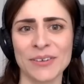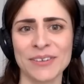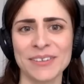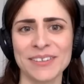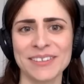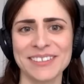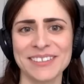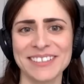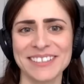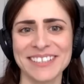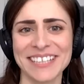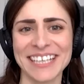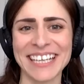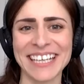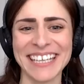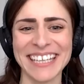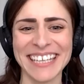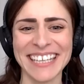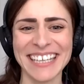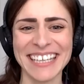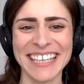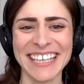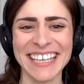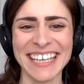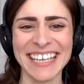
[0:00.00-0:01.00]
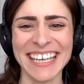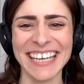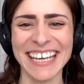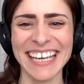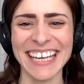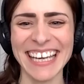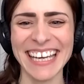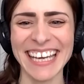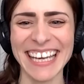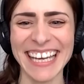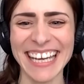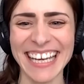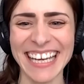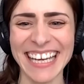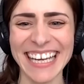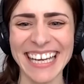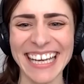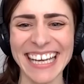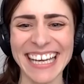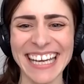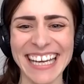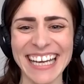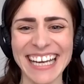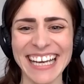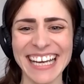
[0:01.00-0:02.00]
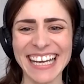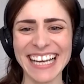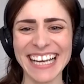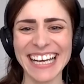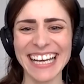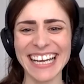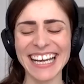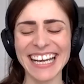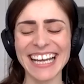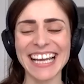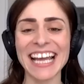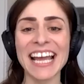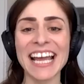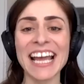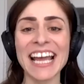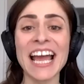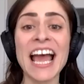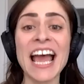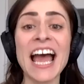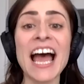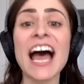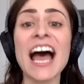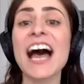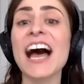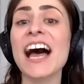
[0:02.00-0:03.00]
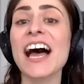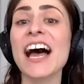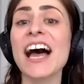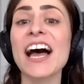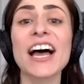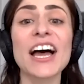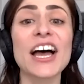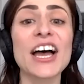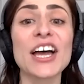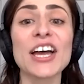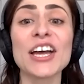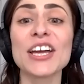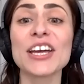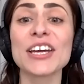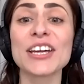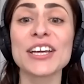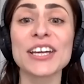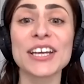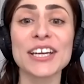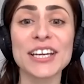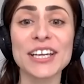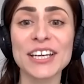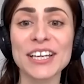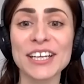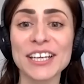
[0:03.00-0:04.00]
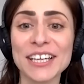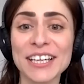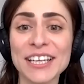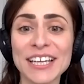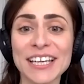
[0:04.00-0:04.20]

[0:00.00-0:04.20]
Do you have Tay-Sachs and a high IQ, and what were your SATs?